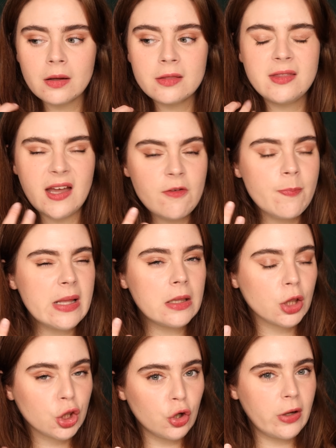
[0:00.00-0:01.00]
they've
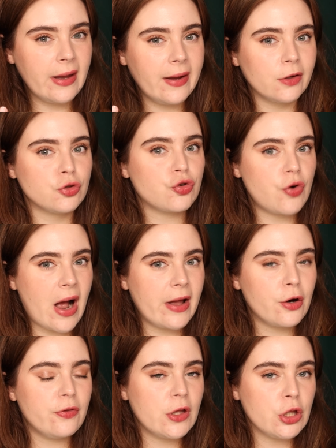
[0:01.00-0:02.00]
been looking
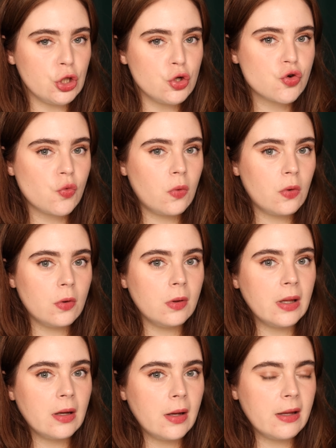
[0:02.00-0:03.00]
drier than usual,